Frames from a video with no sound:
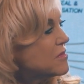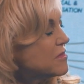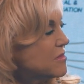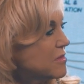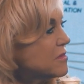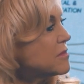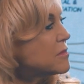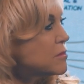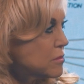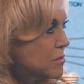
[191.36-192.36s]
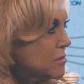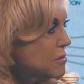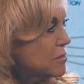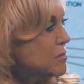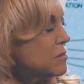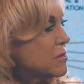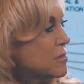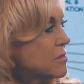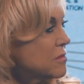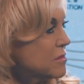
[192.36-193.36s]

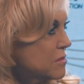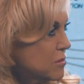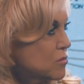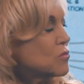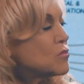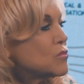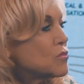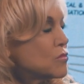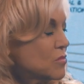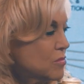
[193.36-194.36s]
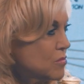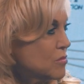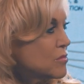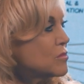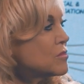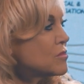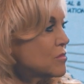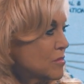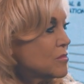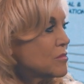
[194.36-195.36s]

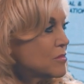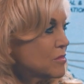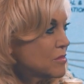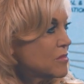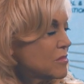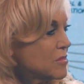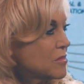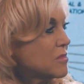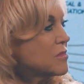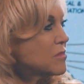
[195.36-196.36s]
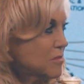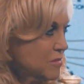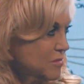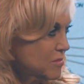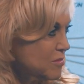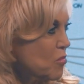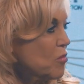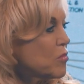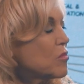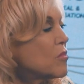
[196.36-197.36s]

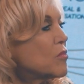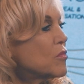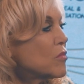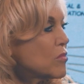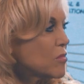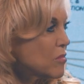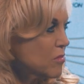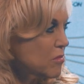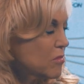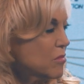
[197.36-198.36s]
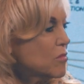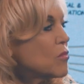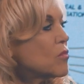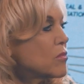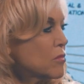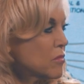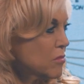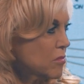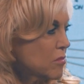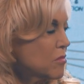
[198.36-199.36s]
No words are spoken by the person on screen.